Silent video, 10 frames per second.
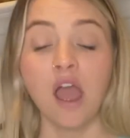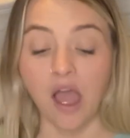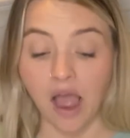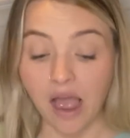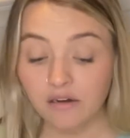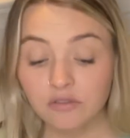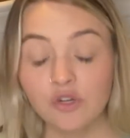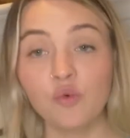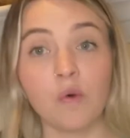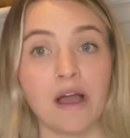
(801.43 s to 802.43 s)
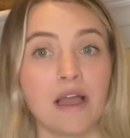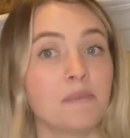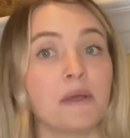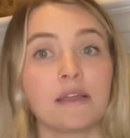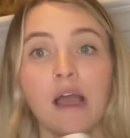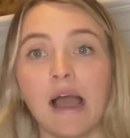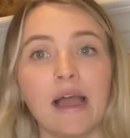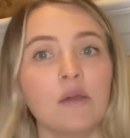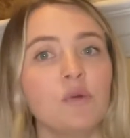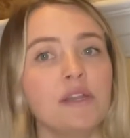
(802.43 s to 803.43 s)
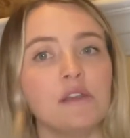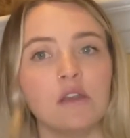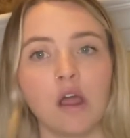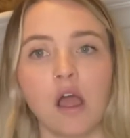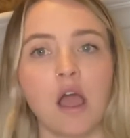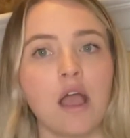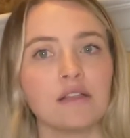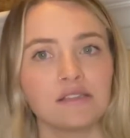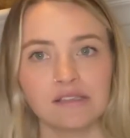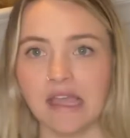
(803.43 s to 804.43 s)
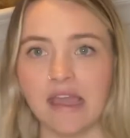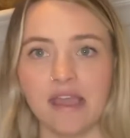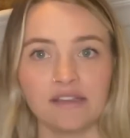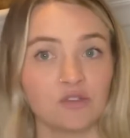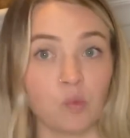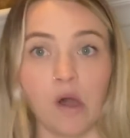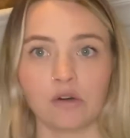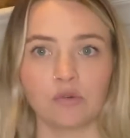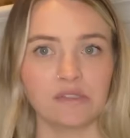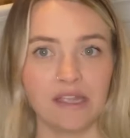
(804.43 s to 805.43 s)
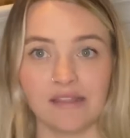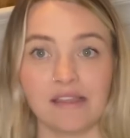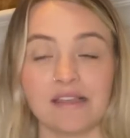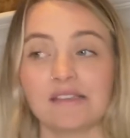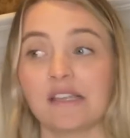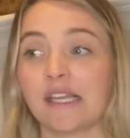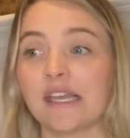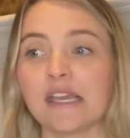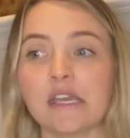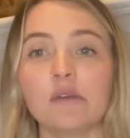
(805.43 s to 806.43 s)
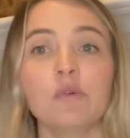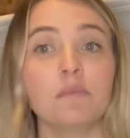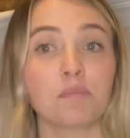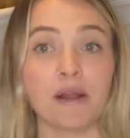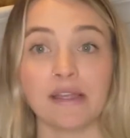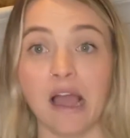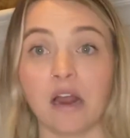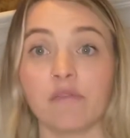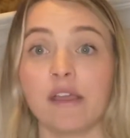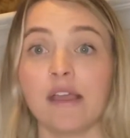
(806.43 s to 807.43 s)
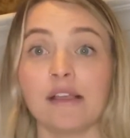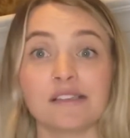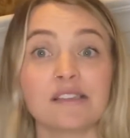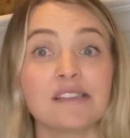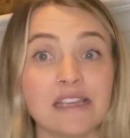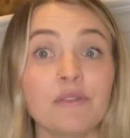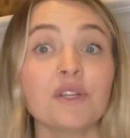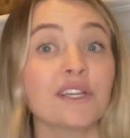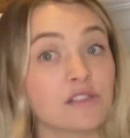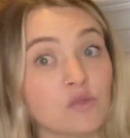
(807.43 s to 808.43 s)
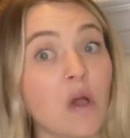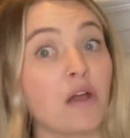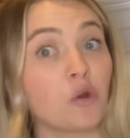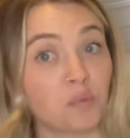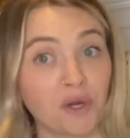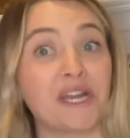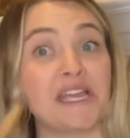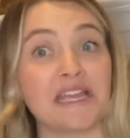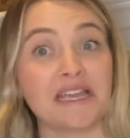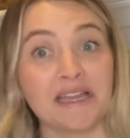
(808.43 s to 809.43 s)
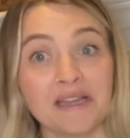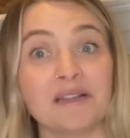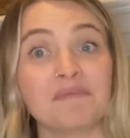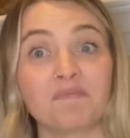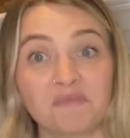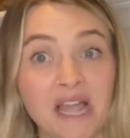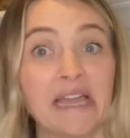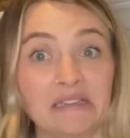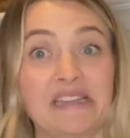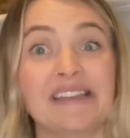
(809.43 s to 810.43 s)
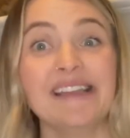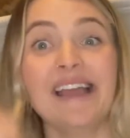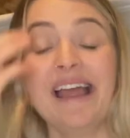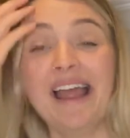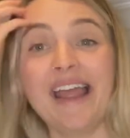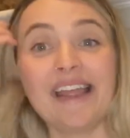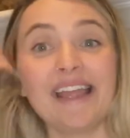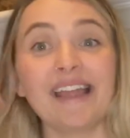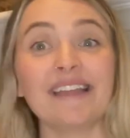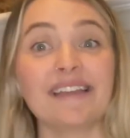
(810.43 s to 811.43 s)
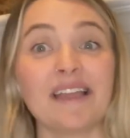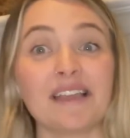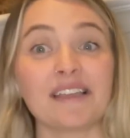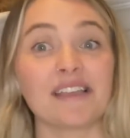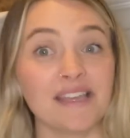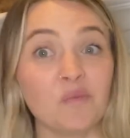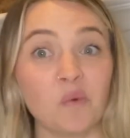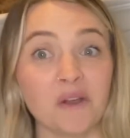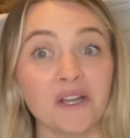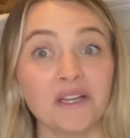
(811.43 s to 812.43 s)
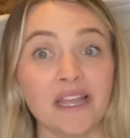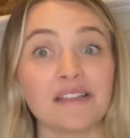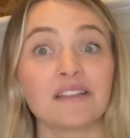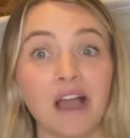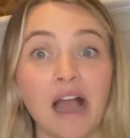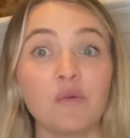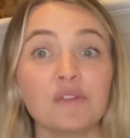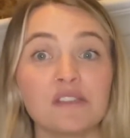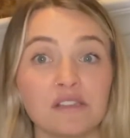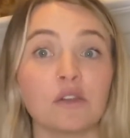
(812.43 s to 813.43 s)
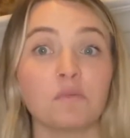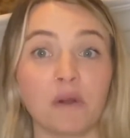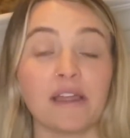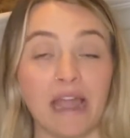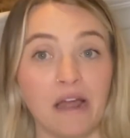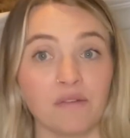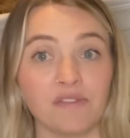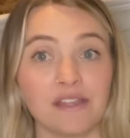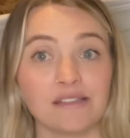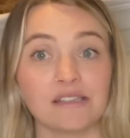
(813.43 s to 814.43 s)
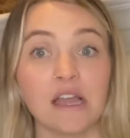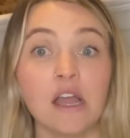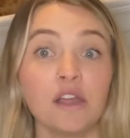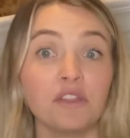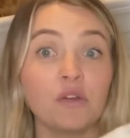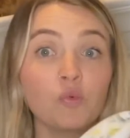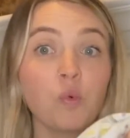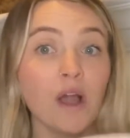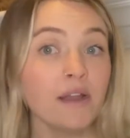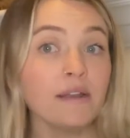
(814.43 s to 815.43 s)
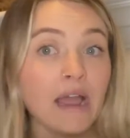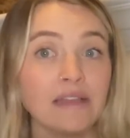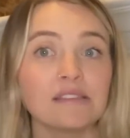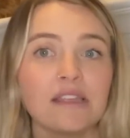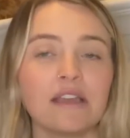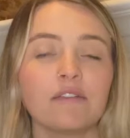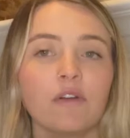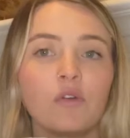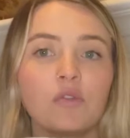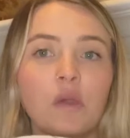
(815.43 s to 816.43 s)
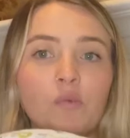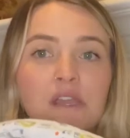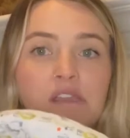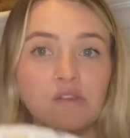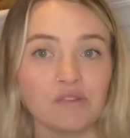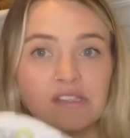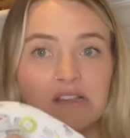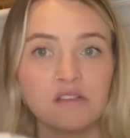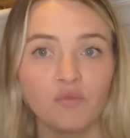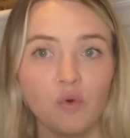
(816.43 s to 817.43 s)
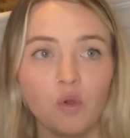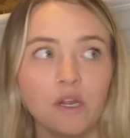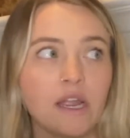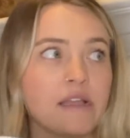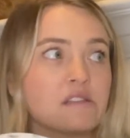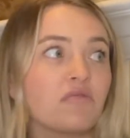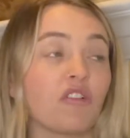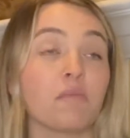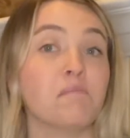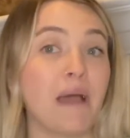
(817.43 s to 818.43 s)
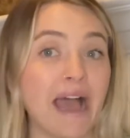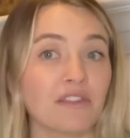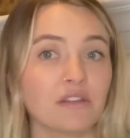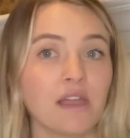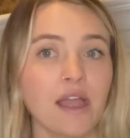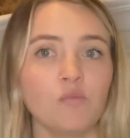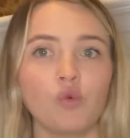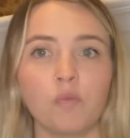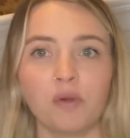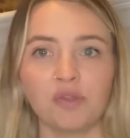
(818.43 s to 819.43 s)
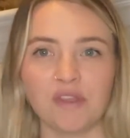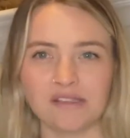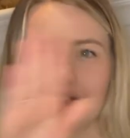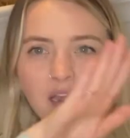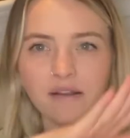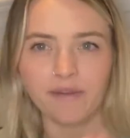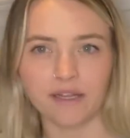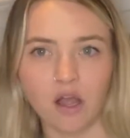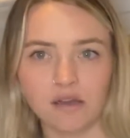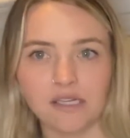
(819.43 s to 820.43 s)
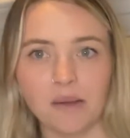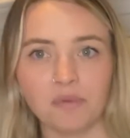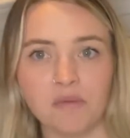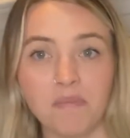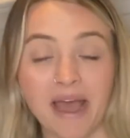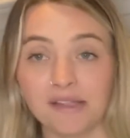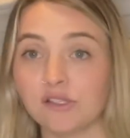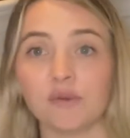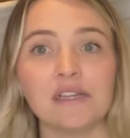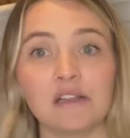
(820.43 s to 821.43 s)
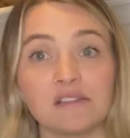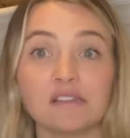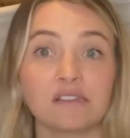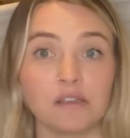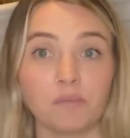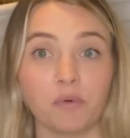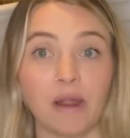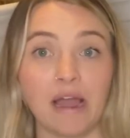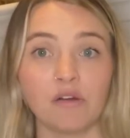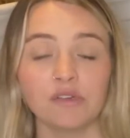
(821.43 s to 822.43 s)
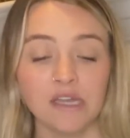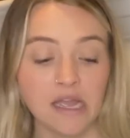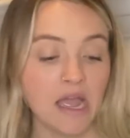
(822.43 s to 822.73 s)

I don't know why, but Kai would not stay swaddled in these. Like, he would break out of it, and Steven can swaddle pretty tightly. And he would, and Kai would still break out of these. The one nice thing that we use these for is for bath time. We'll put this kind of like on top of the bath so he doesn't slip around.